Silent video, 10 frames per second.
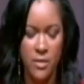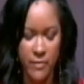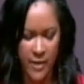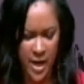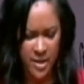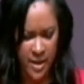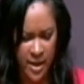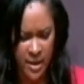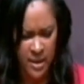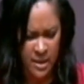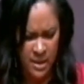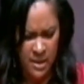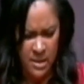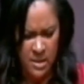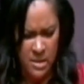Father,
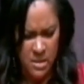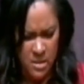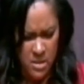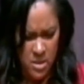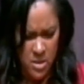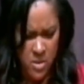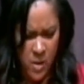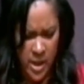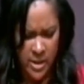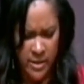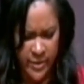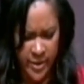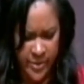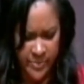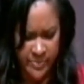you know I love you,